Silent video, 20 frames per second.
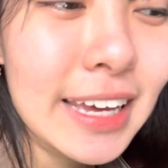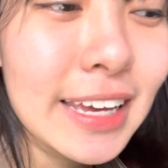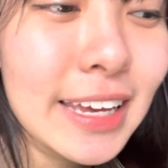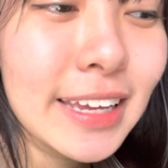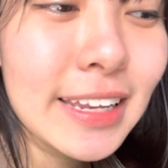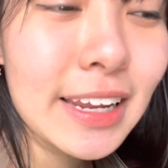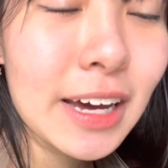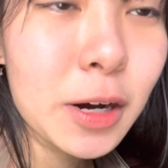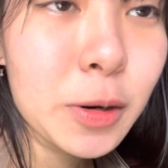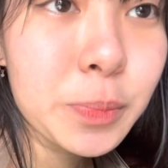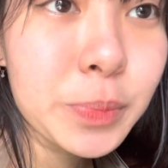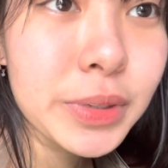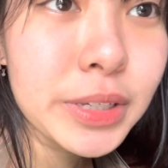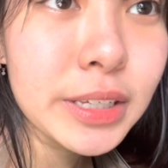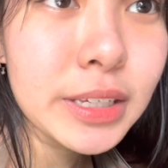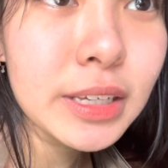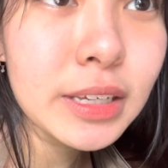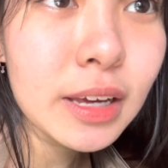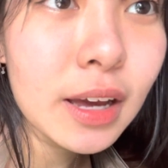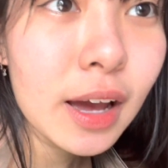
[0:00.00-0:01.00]
And I'll
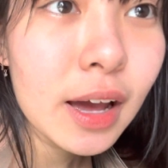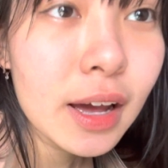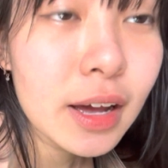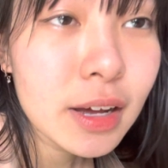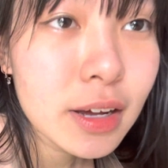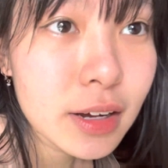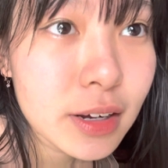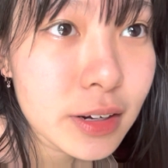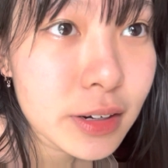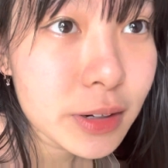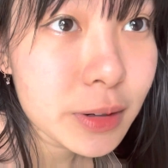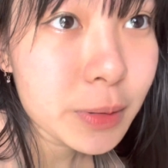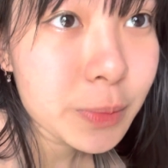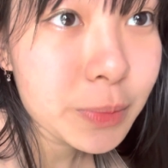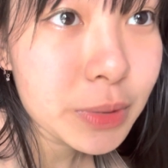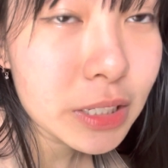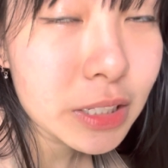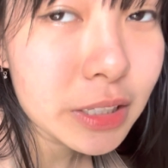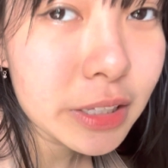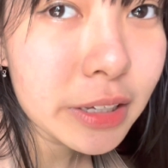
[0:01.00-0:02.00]
be um,
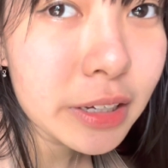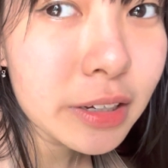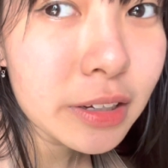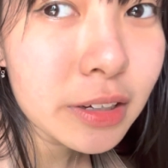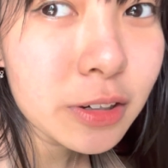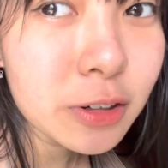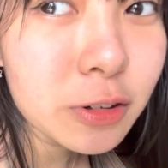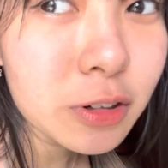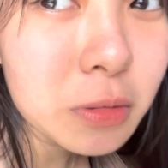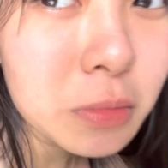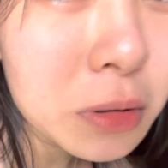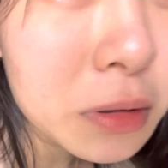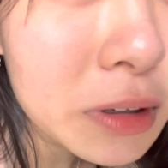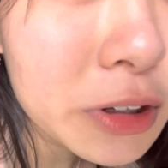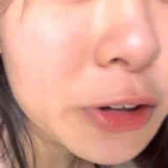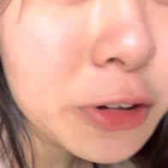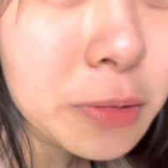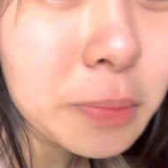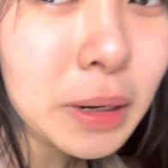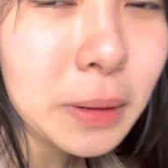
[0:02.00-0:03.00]
eating Korean
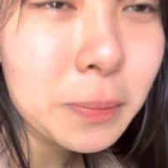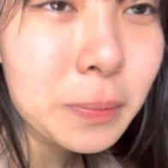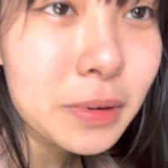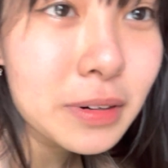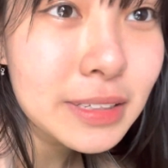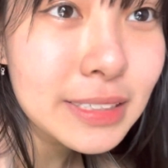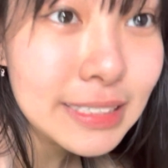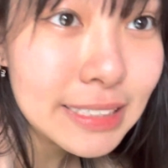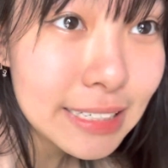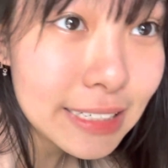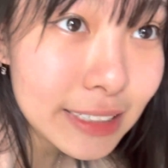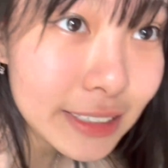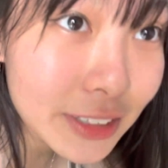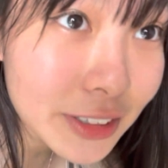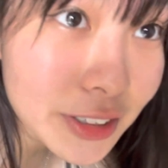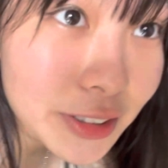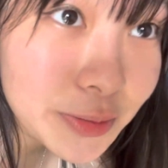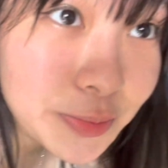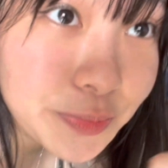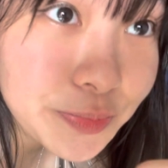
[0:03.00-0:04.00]
barbecue with my parents
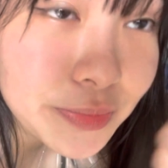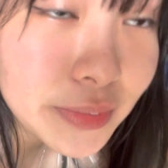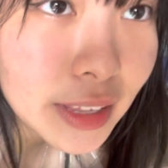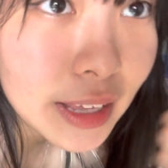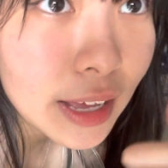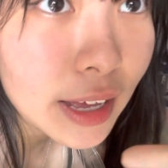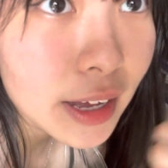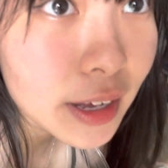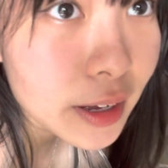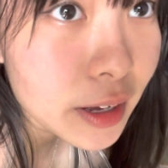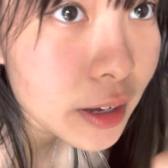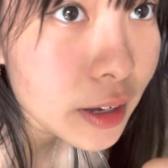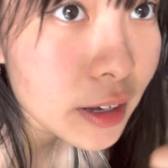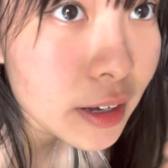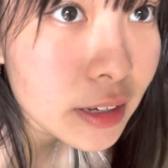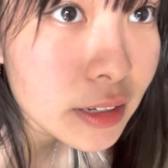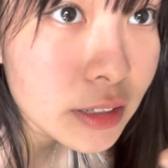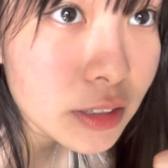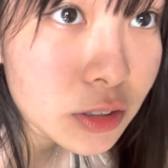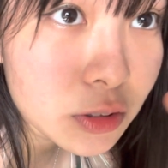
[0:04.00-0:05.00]
later.
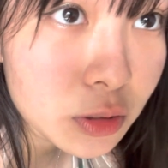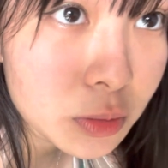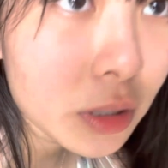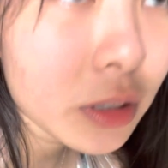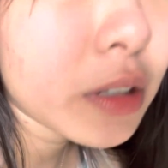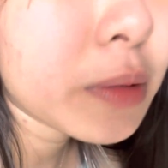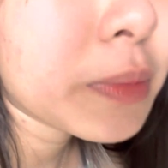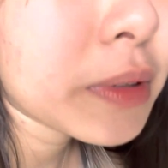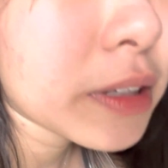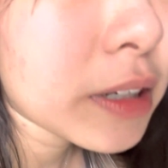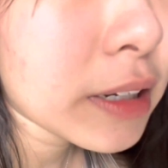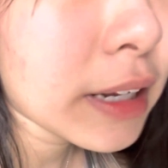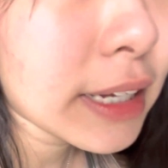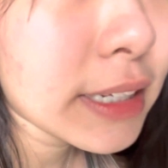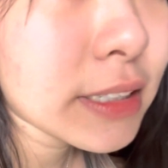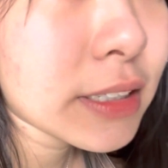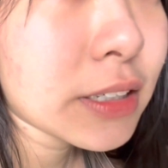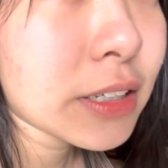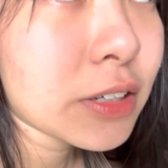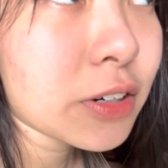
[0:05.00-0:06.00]
Uh, this will probably be the
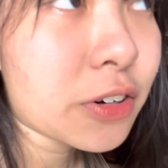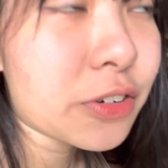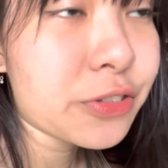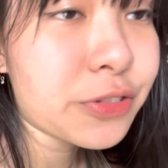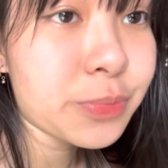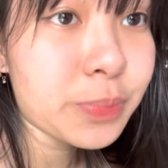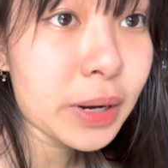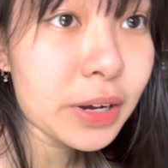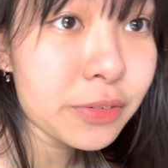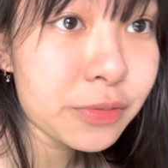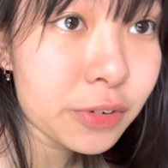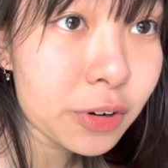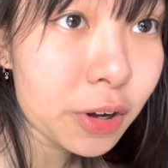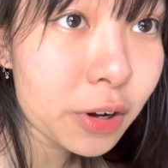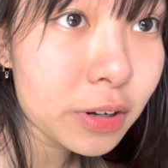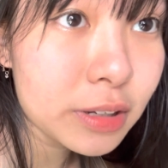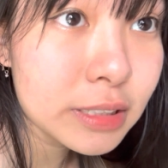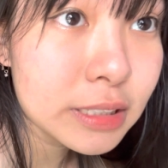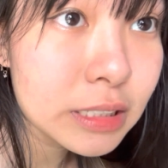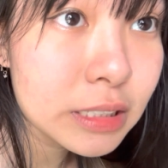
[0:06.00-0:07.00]
last day of my
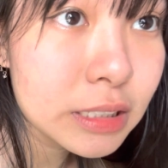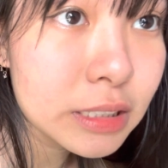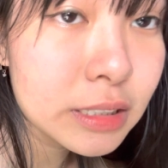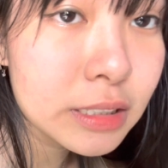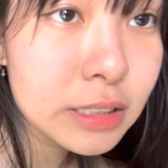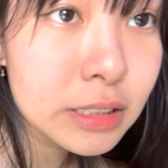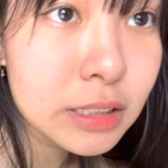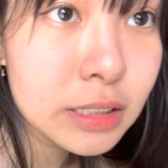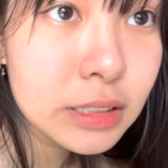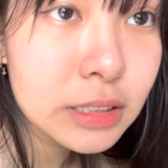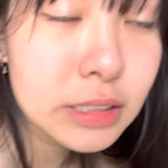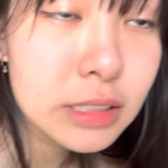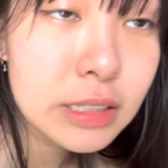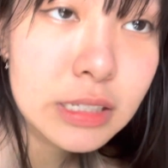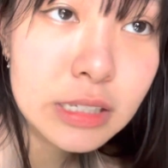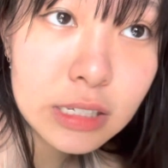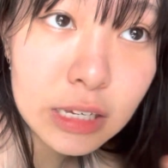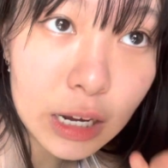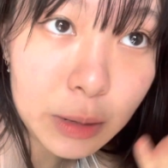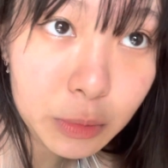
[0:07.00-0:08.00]
vlog since you
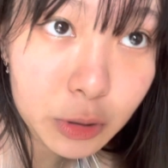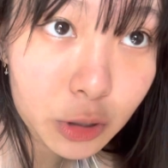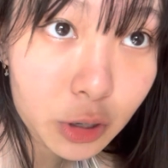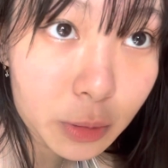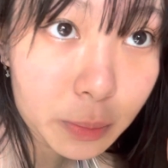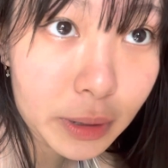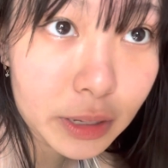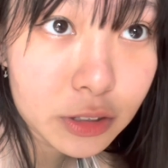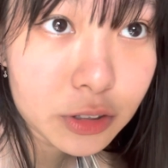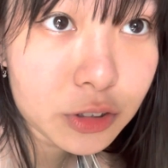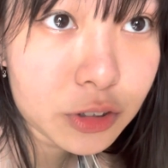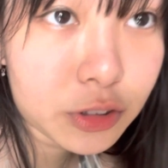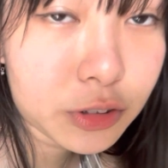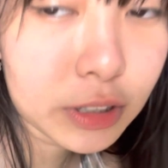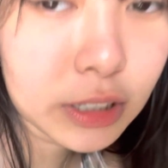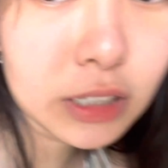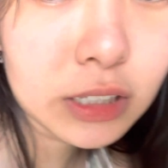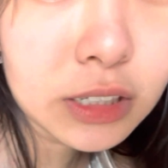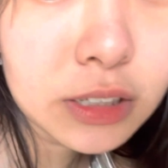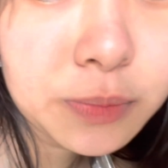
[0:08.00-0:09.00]
see I'm a lot better
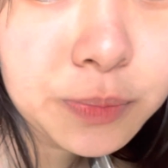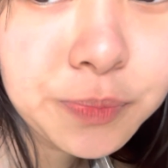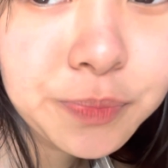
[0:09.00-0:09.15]
already